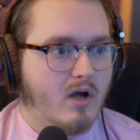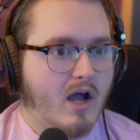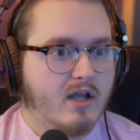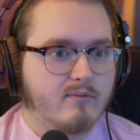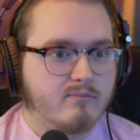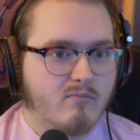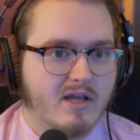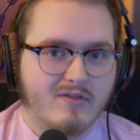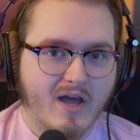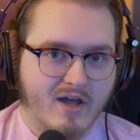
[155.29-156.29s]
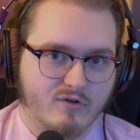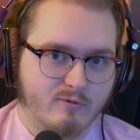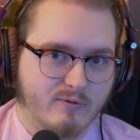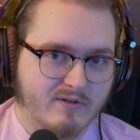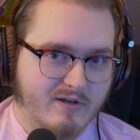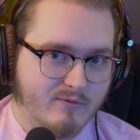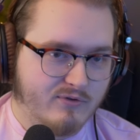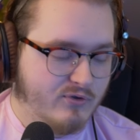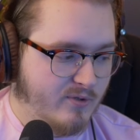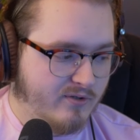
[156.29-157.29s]
I made that just because I was
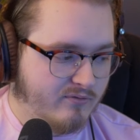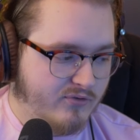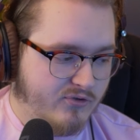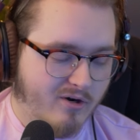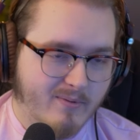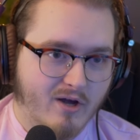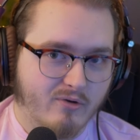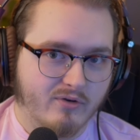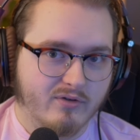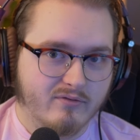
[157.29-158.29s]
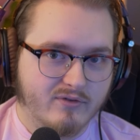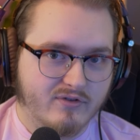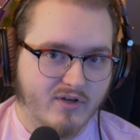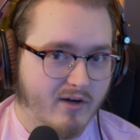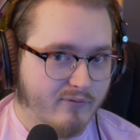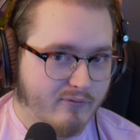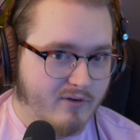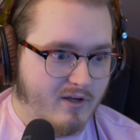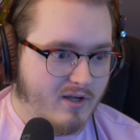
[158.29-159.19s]
doing Starbound stuff,